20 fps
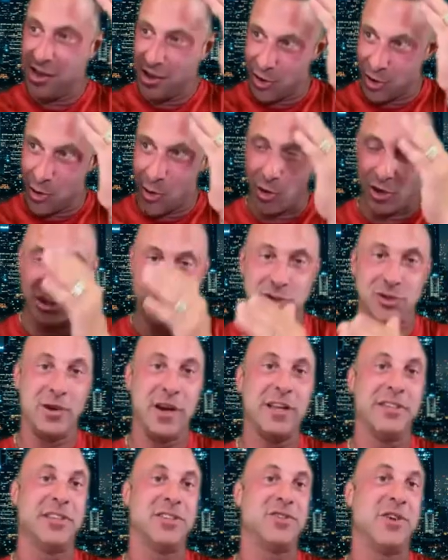You're going
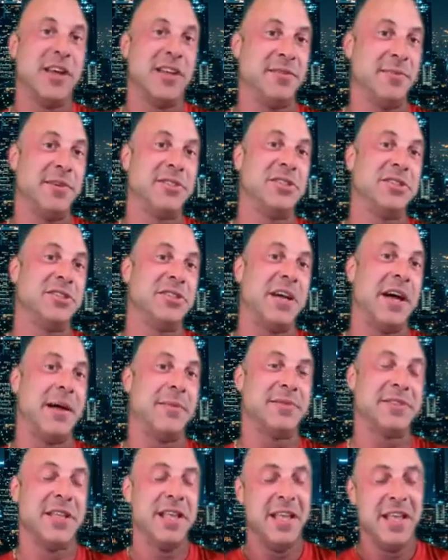straight to transmission
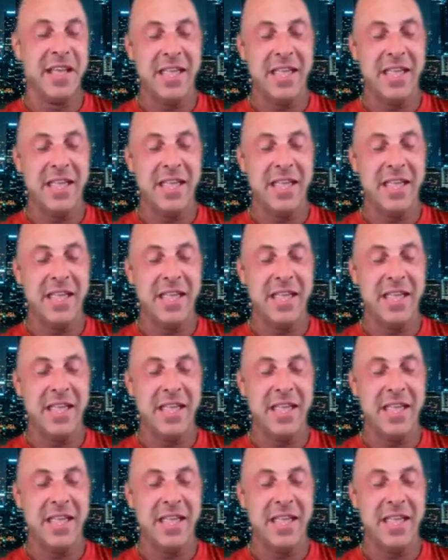shops.